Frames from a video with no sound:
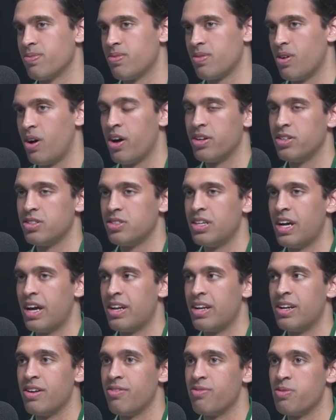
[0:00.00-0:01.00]
honestly, and
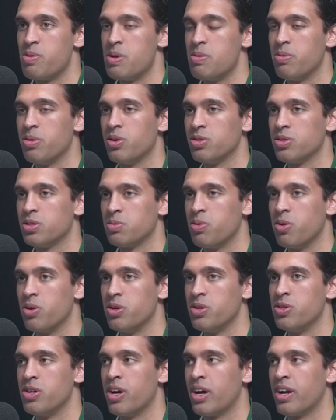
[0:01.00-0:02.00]
then if the people don't support
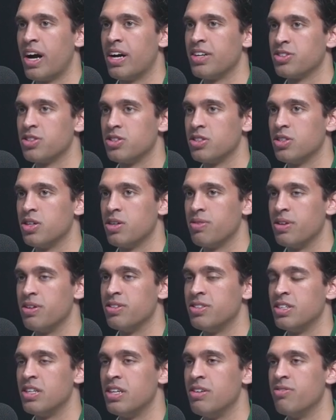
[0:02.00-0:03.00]
you, you got to ask yourself,
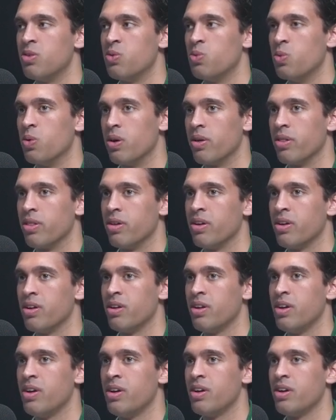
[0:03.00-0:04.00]
is it even worth it?
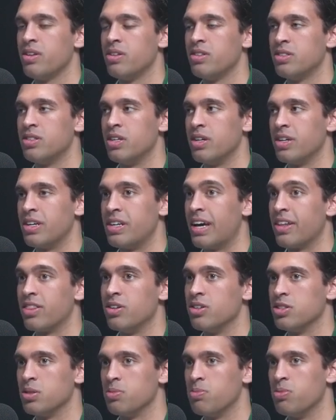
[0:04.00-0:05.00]
Yeah. True. To true. get
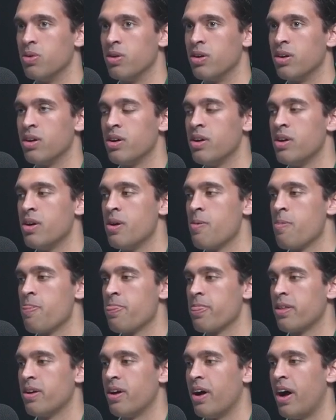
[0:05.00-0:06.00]
their support. yeah.
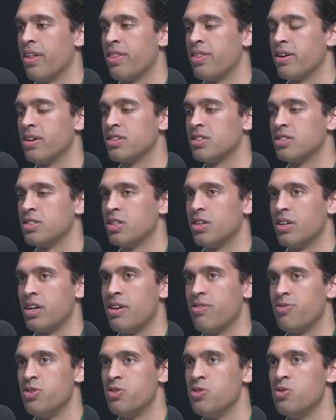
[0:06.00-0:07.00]
I think cert-
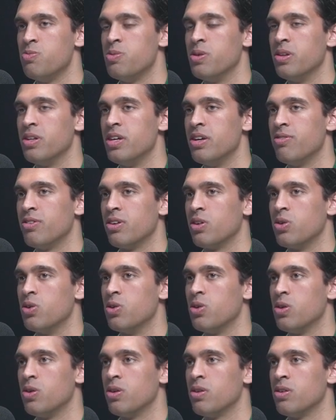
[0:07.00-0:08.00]
if you believe in a
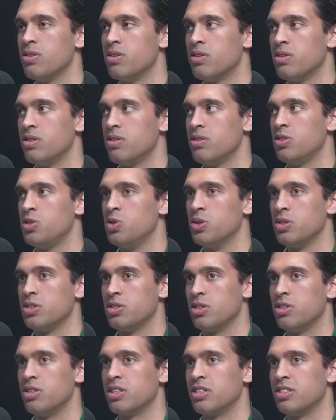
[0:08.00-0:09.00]
goal to a
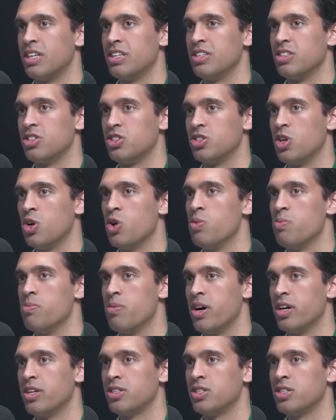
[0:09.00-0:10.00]
certain extent so
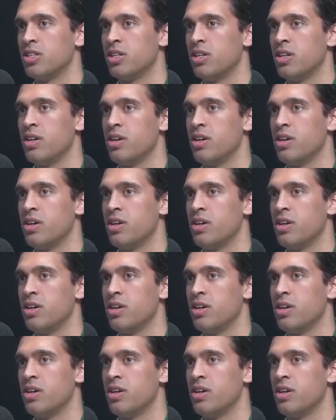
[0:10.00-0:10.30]
much